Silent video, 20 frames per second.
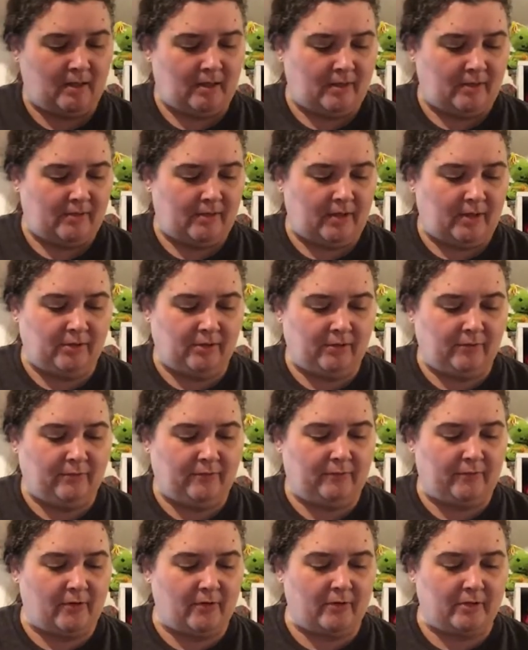the other
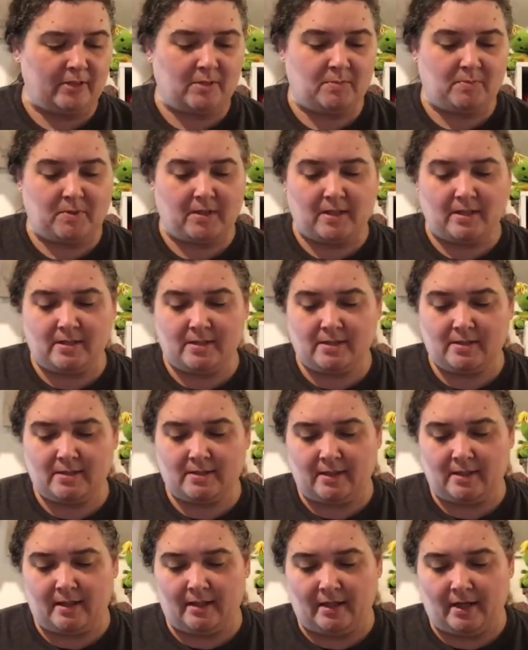focus piece
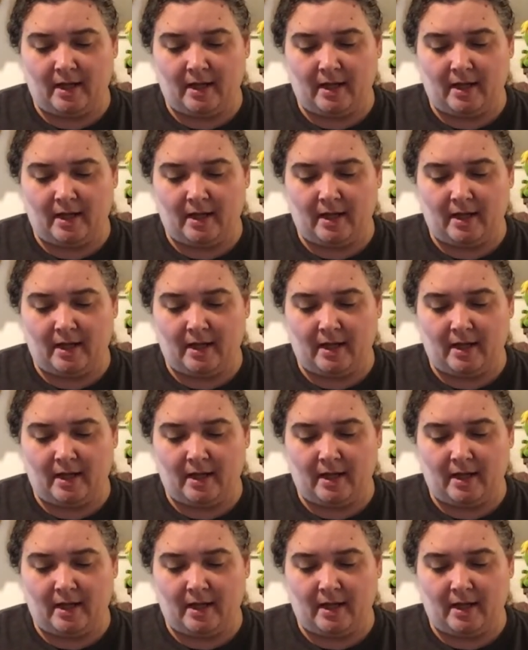that